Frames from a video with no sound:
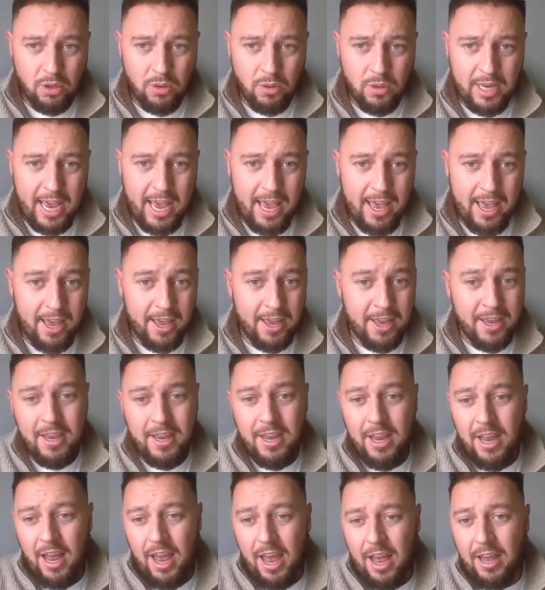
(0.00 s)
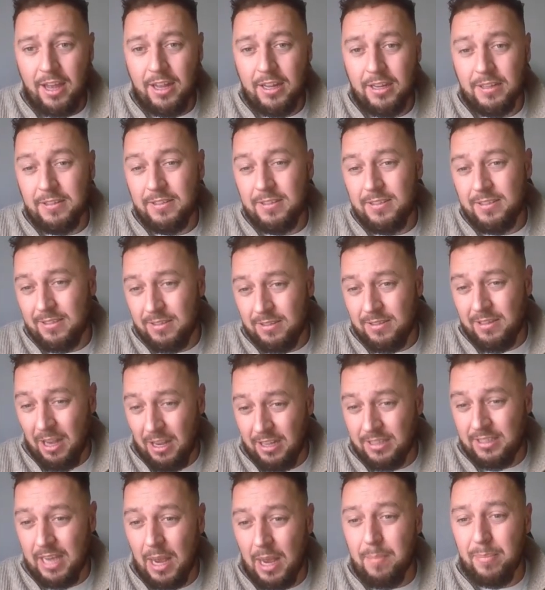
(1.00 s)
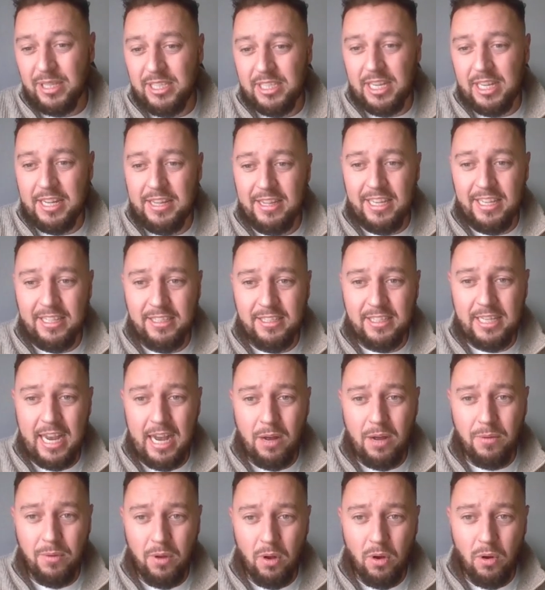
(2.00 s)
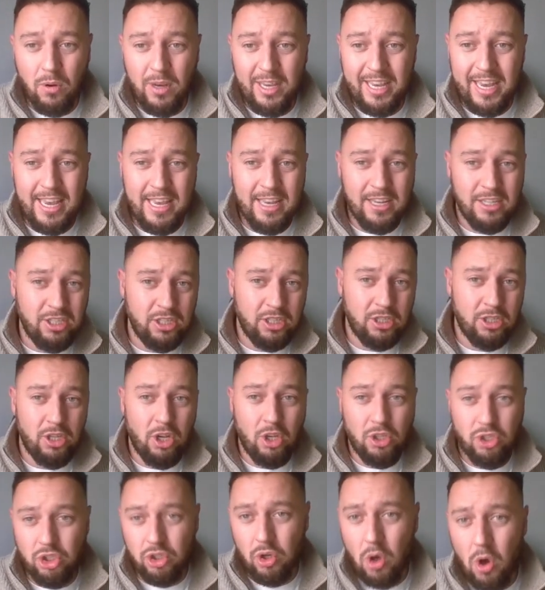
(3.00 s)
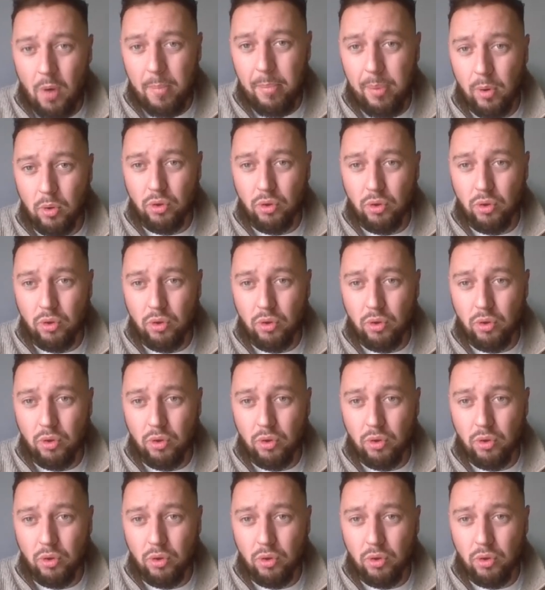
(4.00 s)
do get a 10% discount. Okay, as a sort of